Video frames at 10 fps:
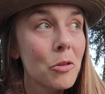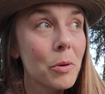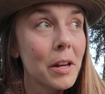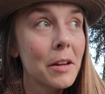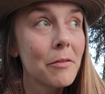
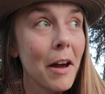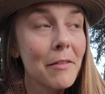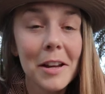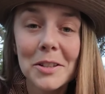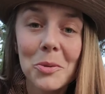three to
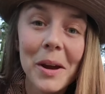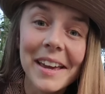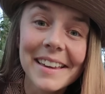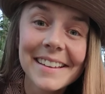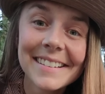five nights a
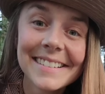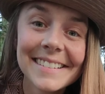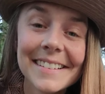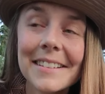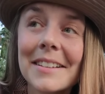week.
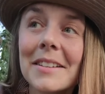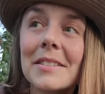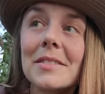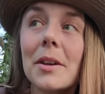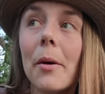
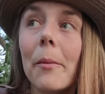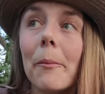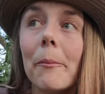So